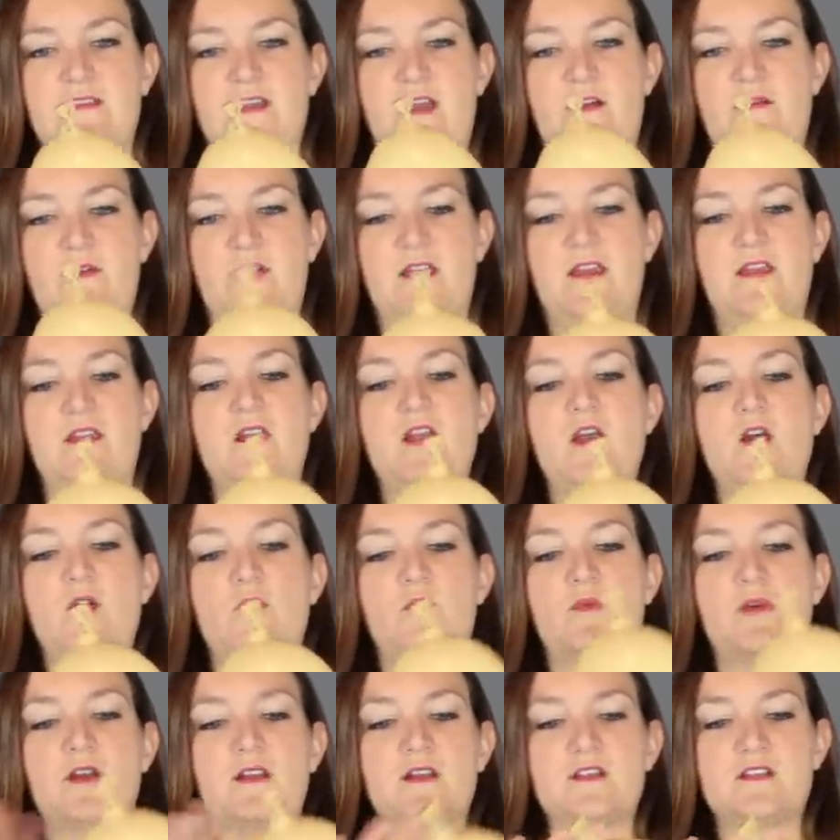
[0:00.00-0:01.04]
That way
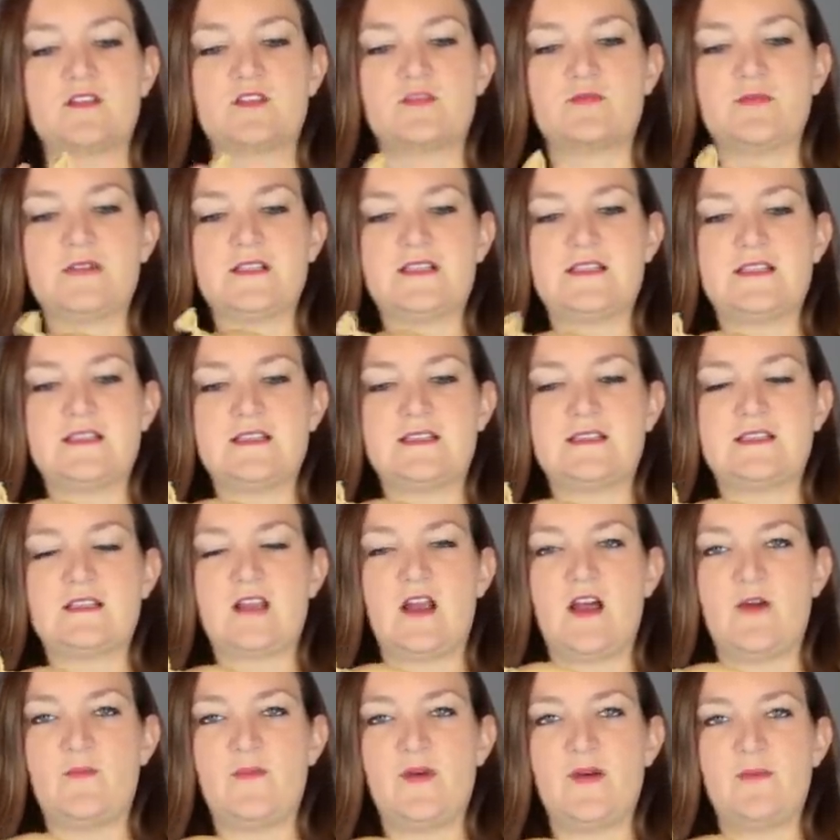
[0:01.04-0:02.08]
we're gonna twist this
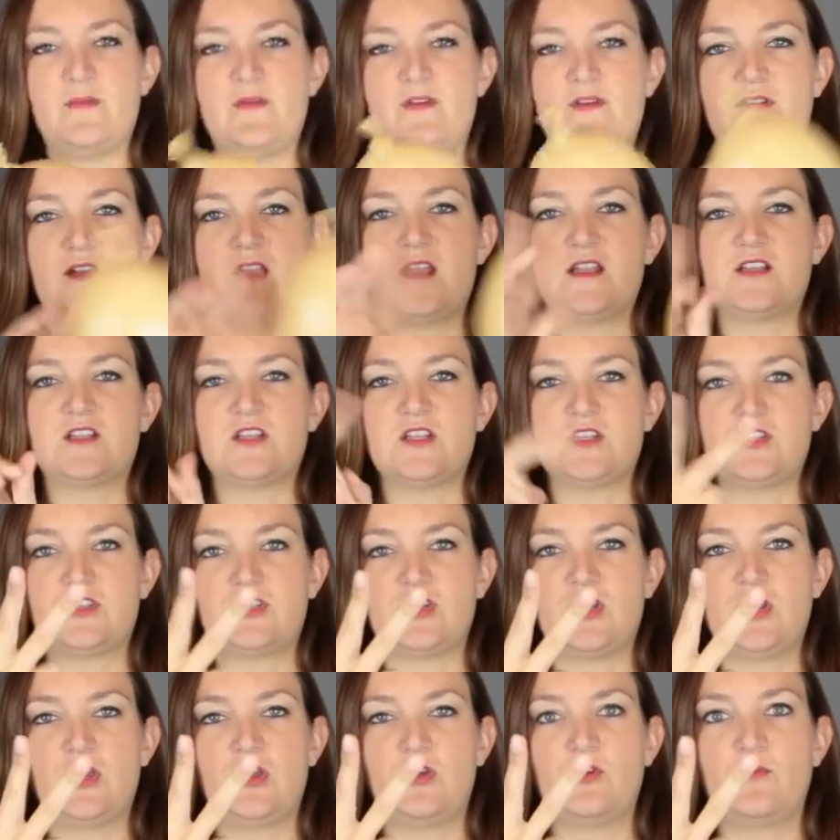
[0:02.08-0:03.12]
top bubble into
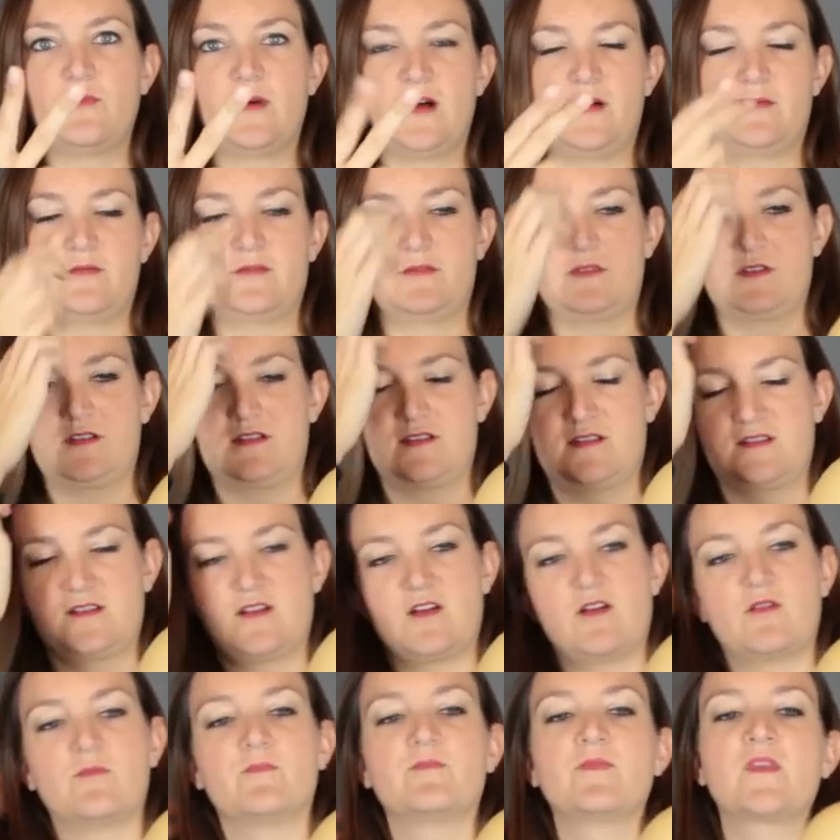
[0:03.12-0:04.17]
two bubbles.
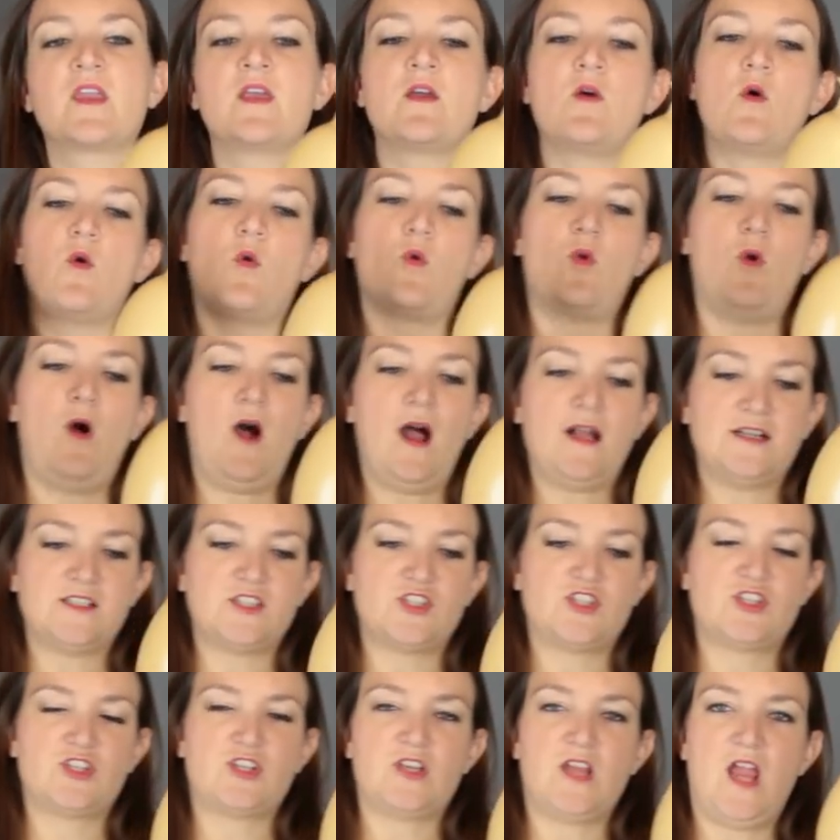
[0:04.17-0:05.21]
So
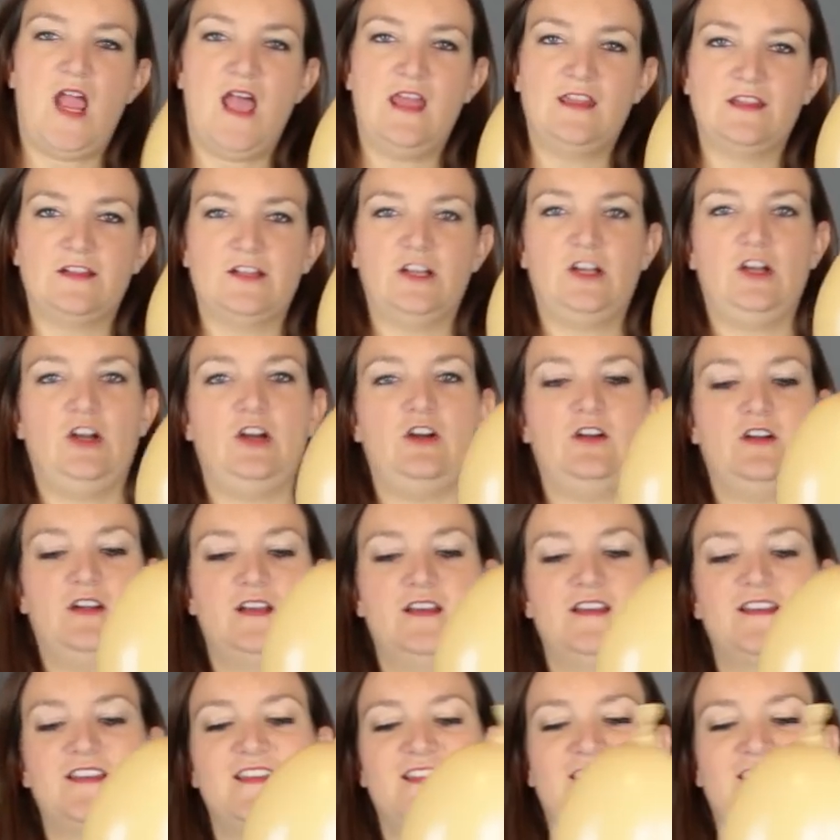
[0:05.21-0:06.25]
watch and learn.